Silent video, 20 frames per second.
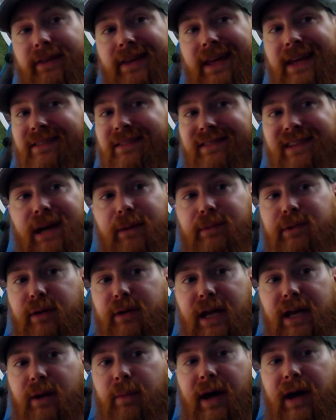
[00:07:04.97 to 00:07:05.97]
And they stay up to
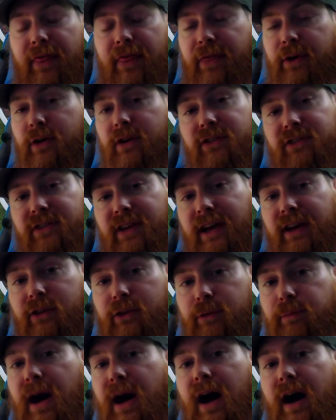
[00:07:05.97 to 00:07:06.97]
date about 30
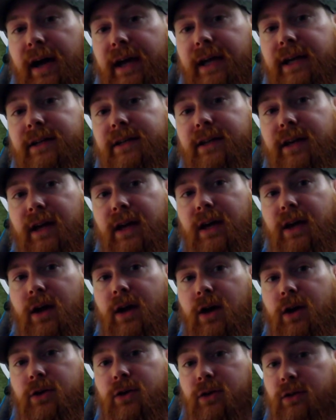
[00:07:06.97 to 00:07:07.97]
seconds behind
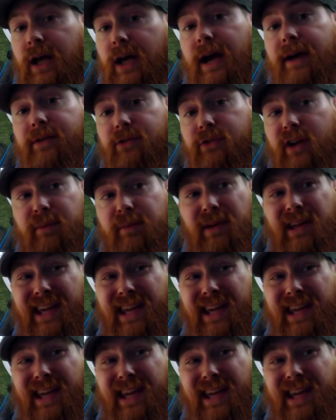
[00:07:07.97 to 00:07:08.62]
your live stream.